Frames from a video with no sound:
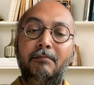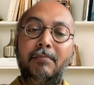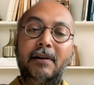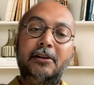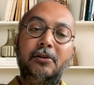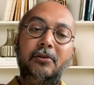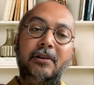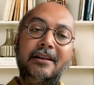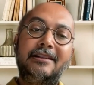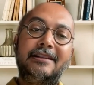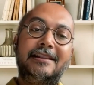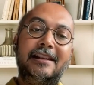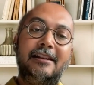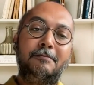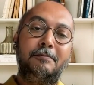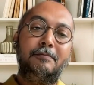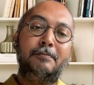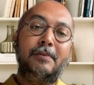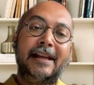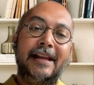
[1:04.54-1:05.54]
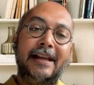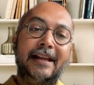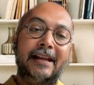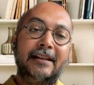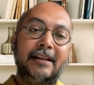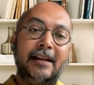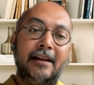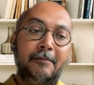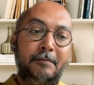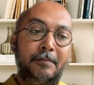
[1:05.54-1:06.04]
But you can still break
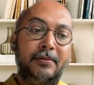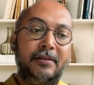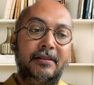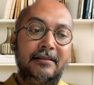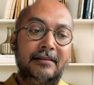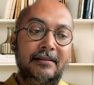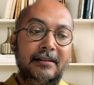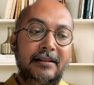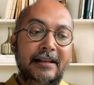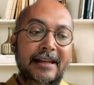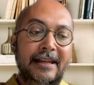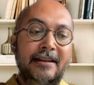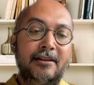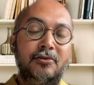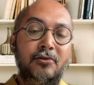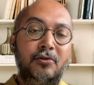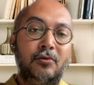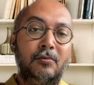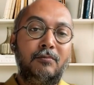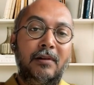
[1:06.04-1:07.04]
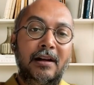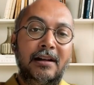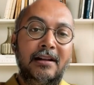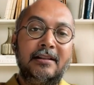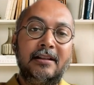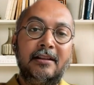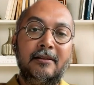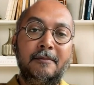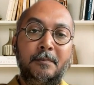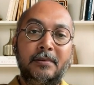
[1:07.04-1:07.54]
it up into
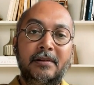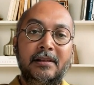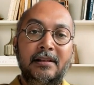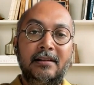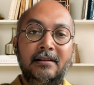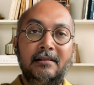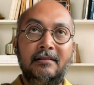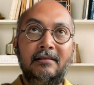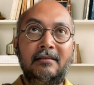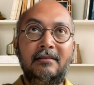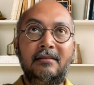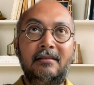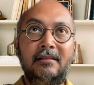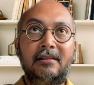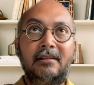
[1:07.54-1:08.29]
multiple